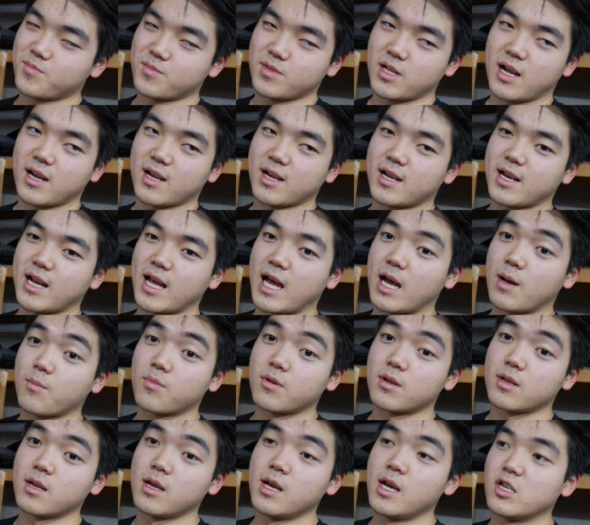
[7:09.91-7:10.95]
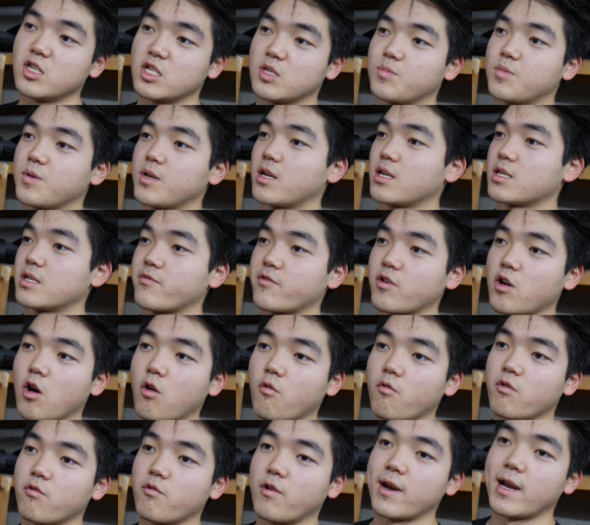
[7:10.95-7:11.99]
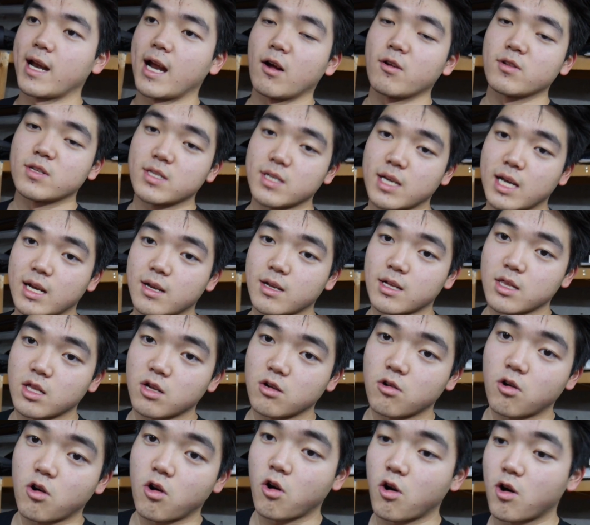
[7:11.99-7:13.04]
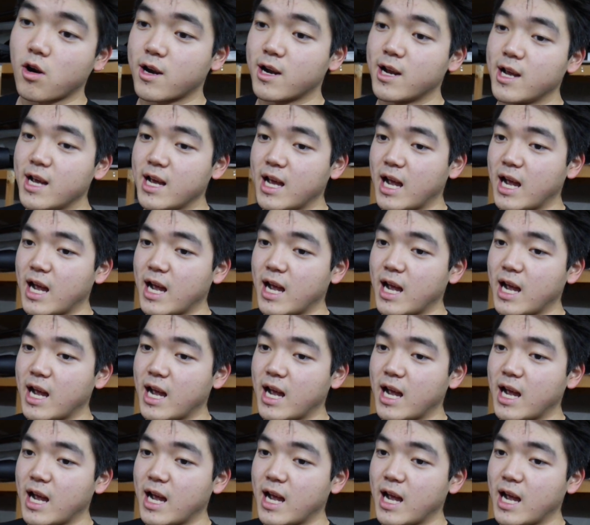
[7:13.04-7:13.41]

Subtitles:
not going to happen just because of COVID right now. It's getting a little hard.